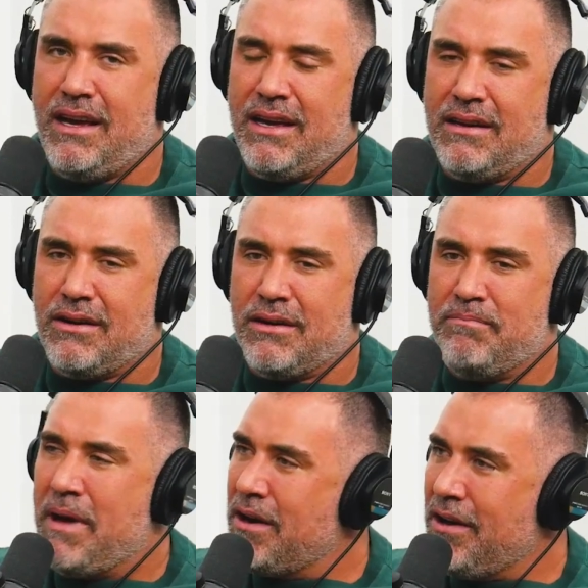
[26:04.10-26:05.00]
And our
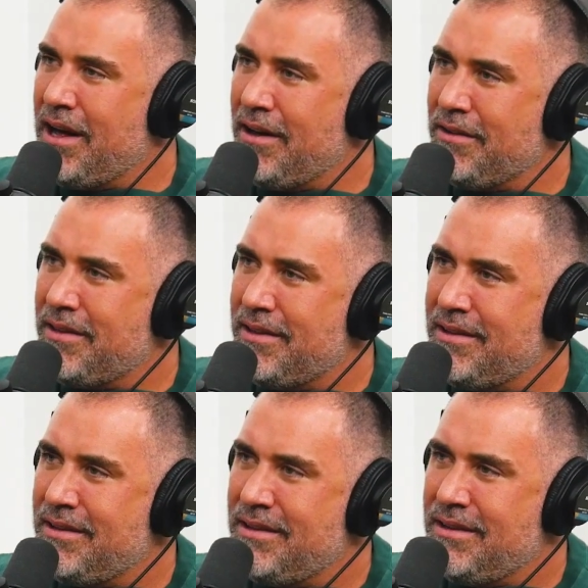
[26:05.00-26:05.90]
mental health,
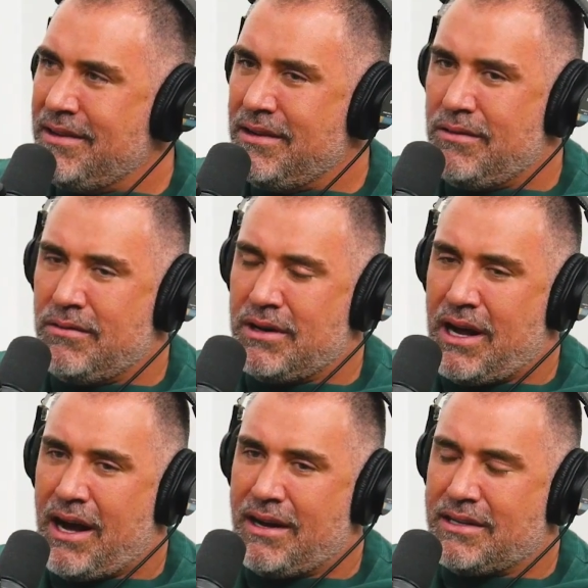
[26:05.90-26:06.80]
we're
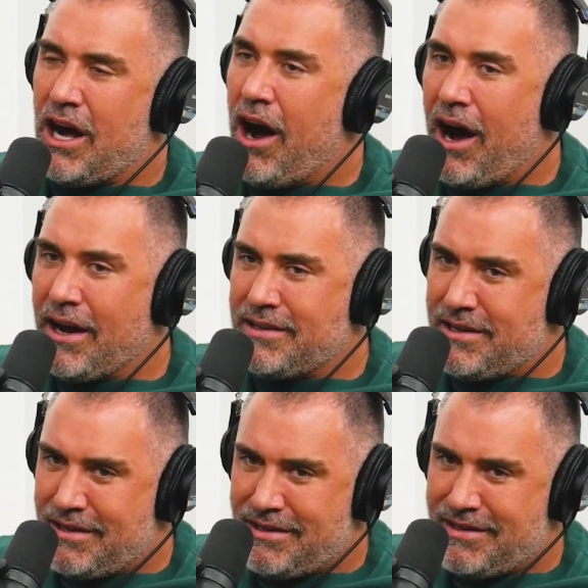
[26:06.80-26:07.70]
not
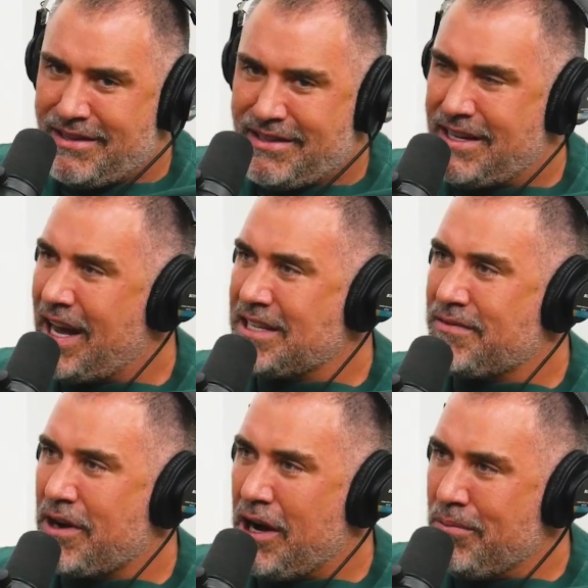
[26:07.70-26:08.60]
taught to ask
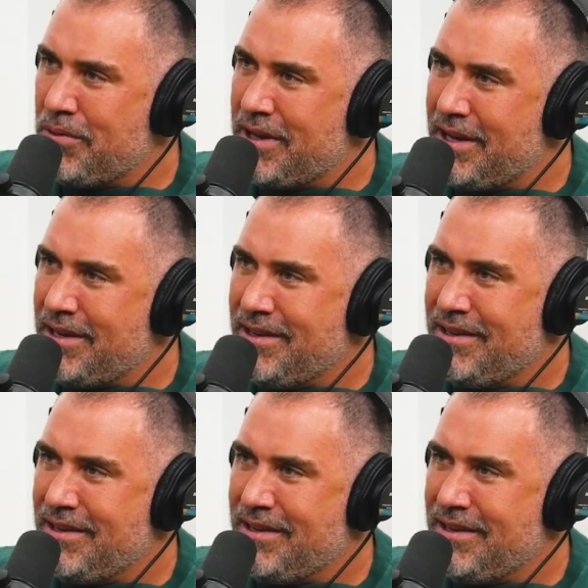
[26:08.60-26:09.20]
for help with it.